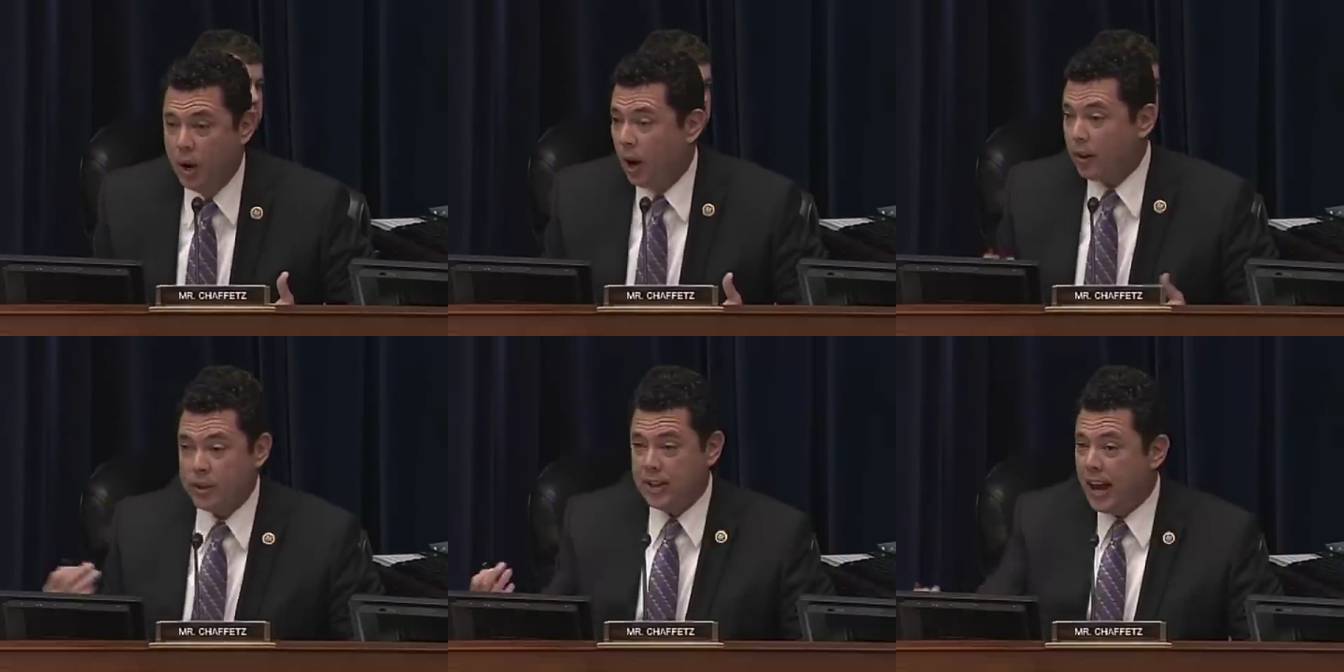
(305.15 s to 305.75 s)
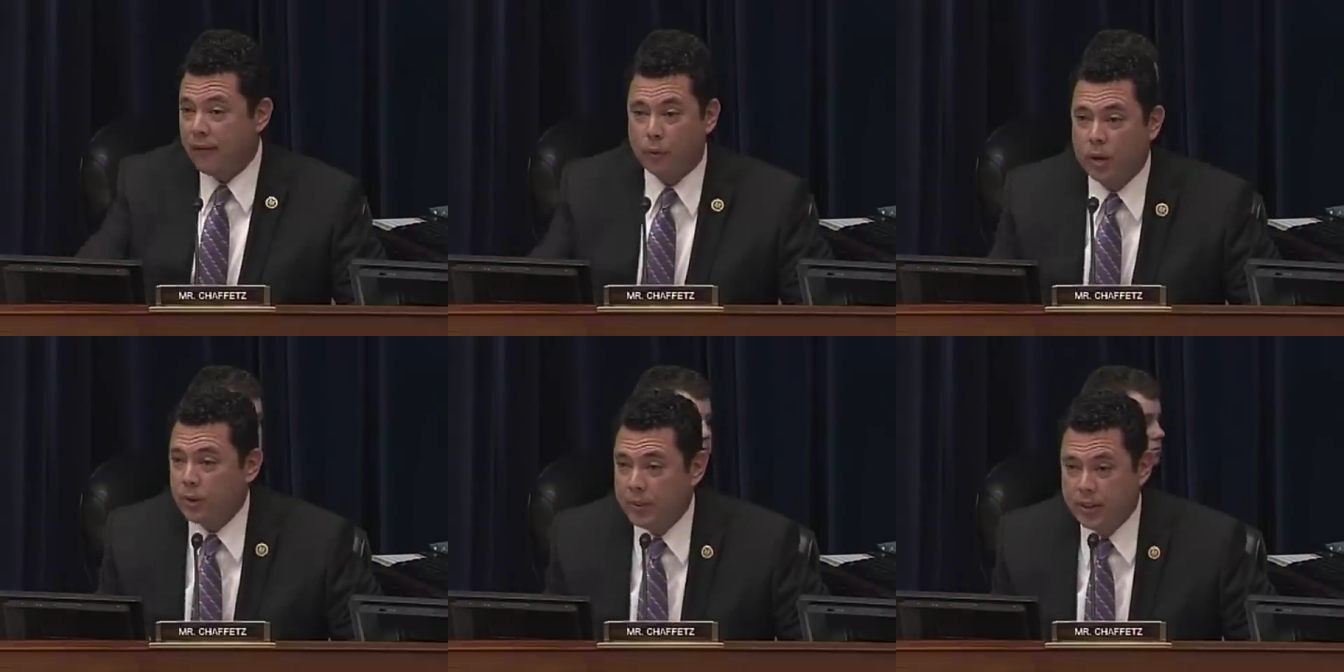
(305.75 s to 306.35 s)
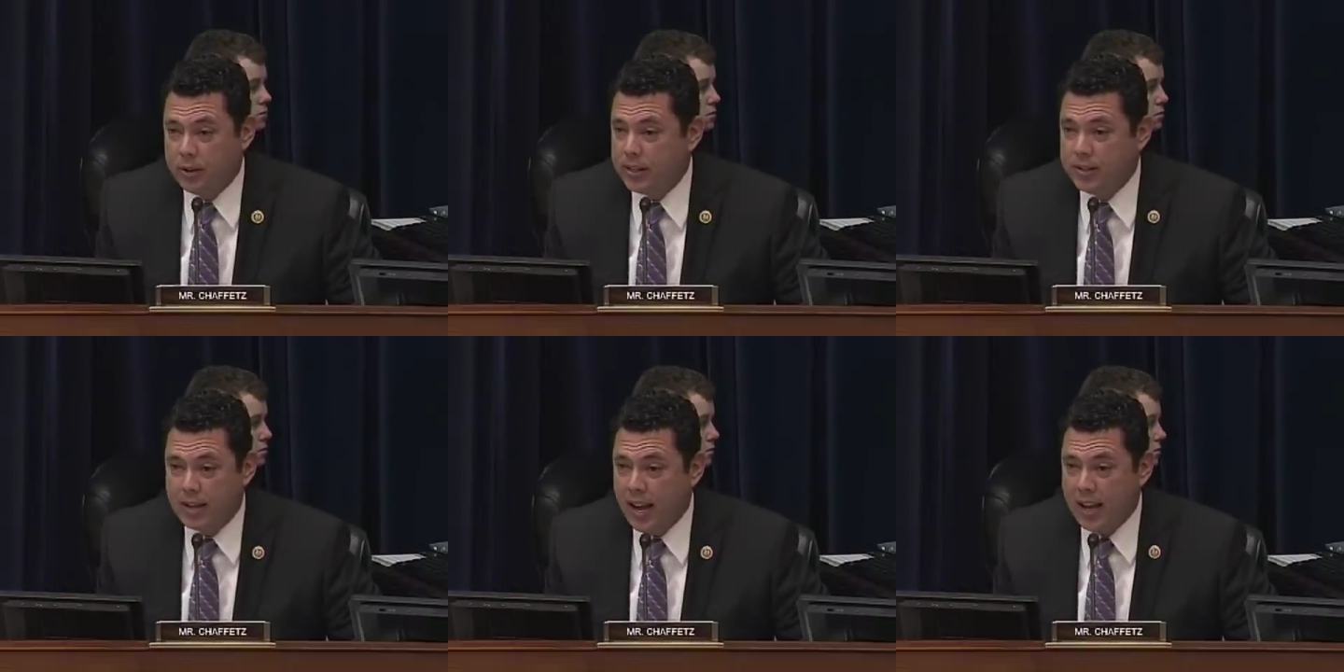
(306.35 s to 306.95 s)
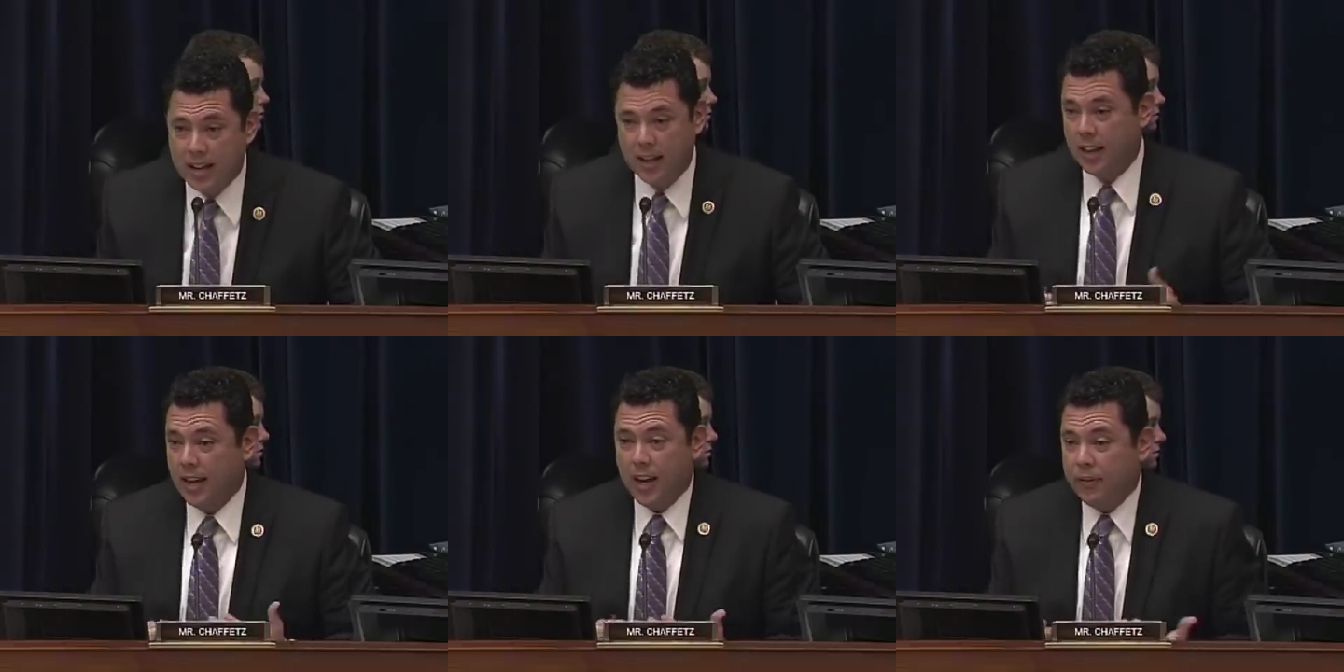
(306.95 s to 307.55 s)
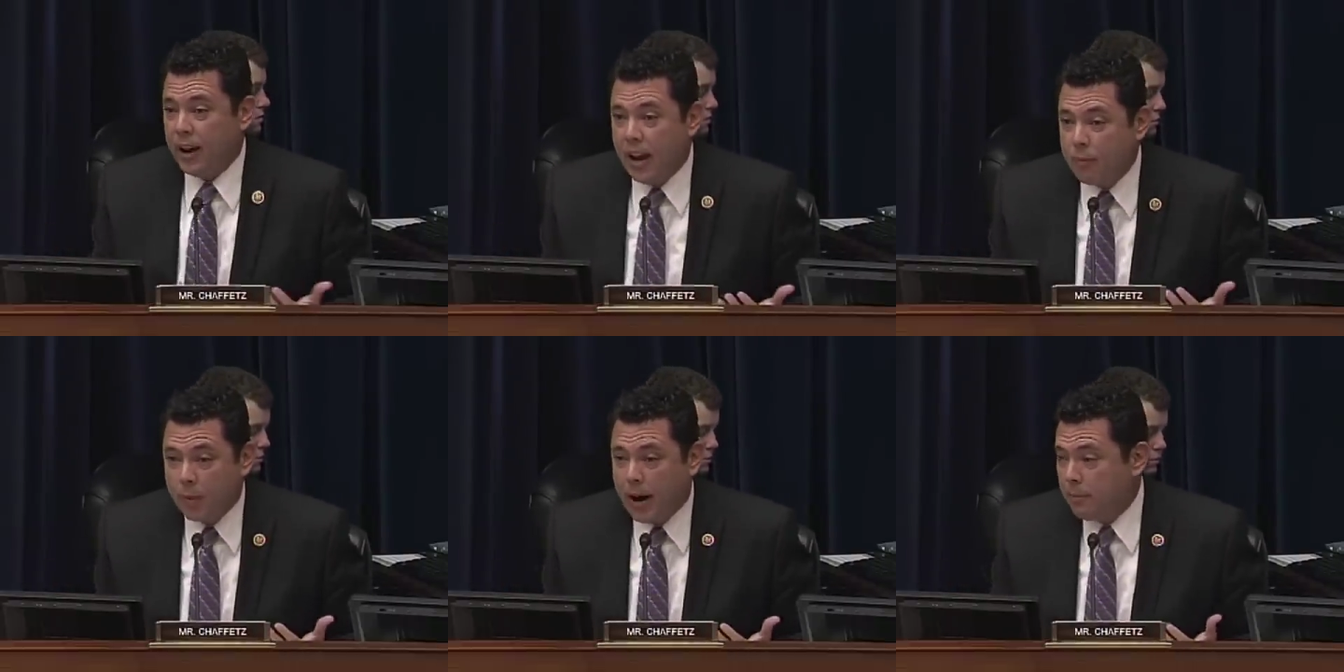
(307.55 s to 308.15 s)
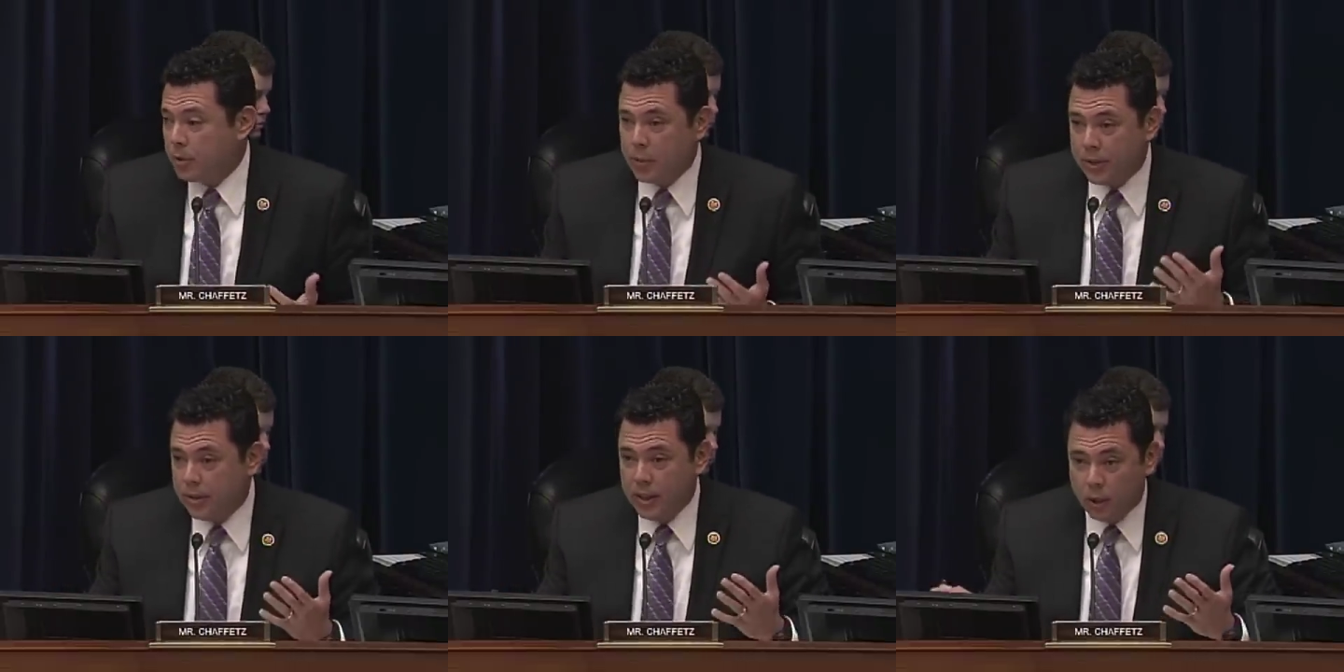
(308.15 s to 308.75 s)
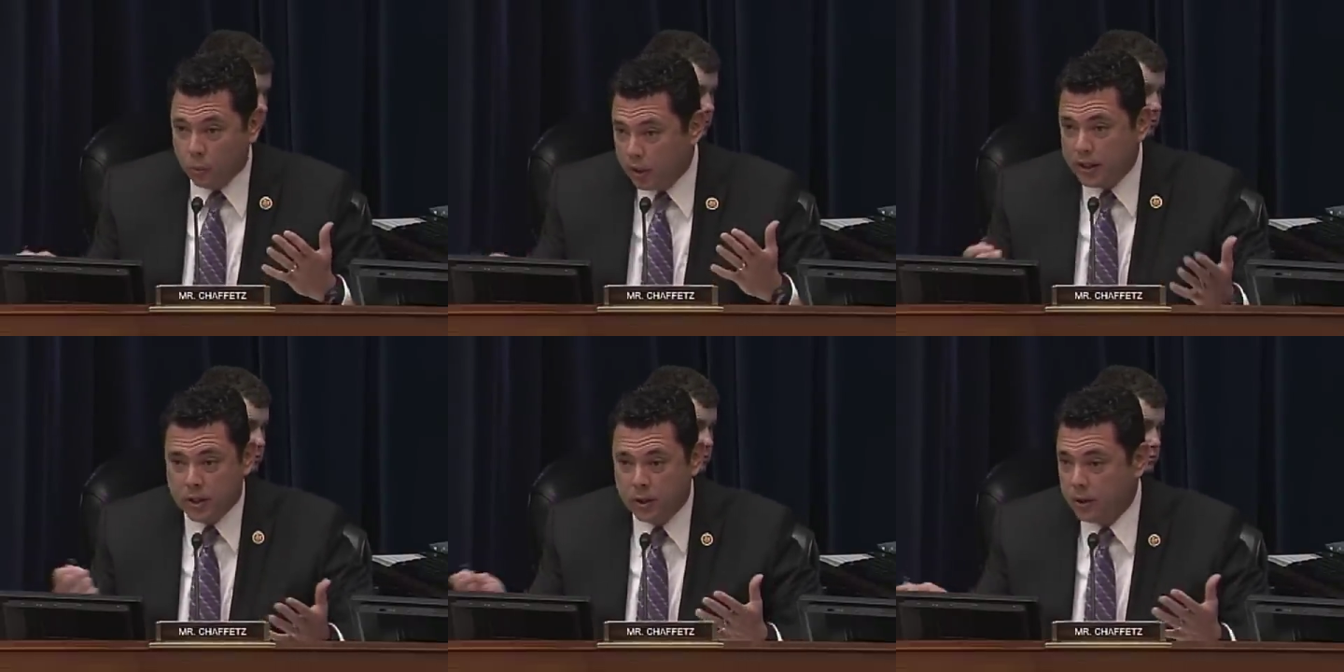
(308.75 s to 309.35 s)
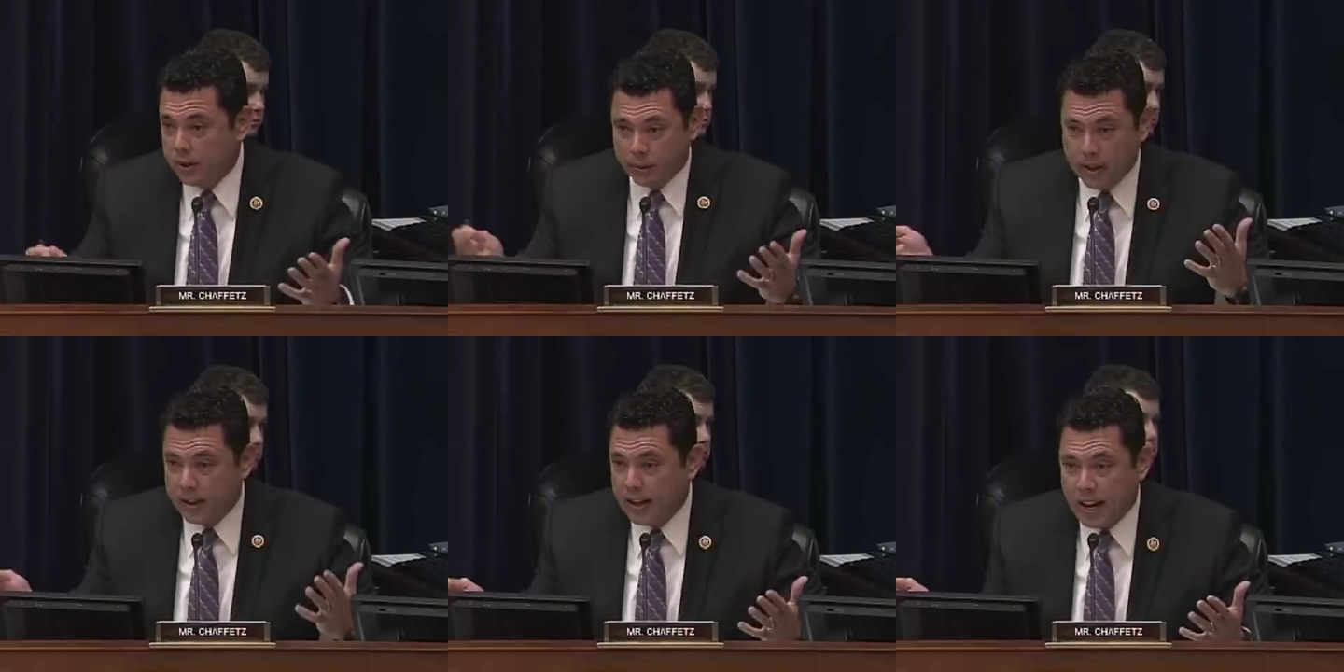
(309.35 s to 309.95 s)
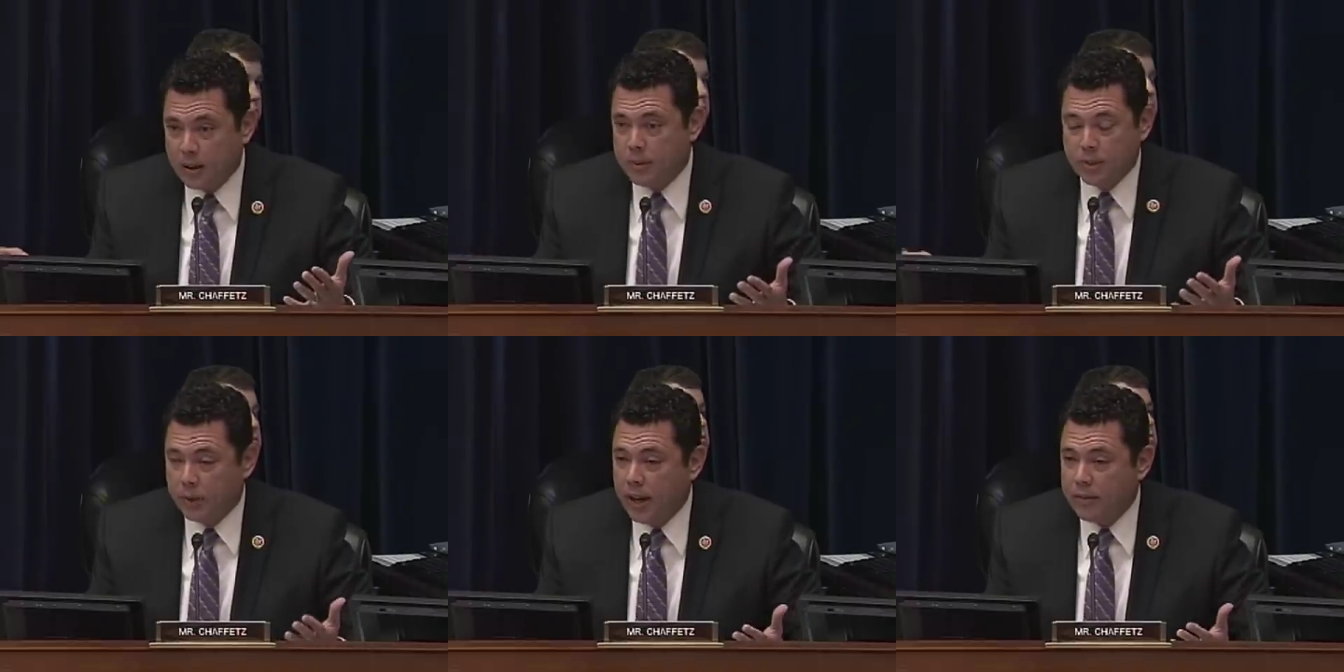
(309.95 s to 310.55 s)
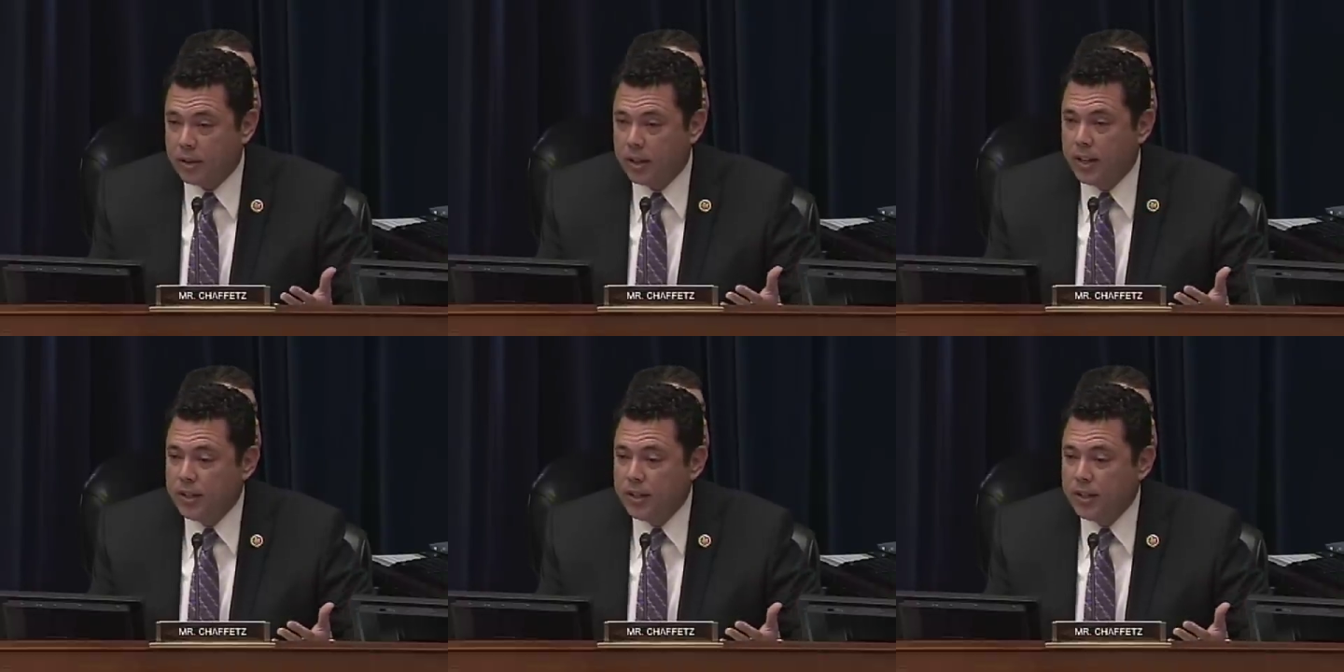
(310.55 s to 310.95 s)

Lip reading: Our staff worked with you and said, if you have problems with, you know, one or two or three of the documents, whatever,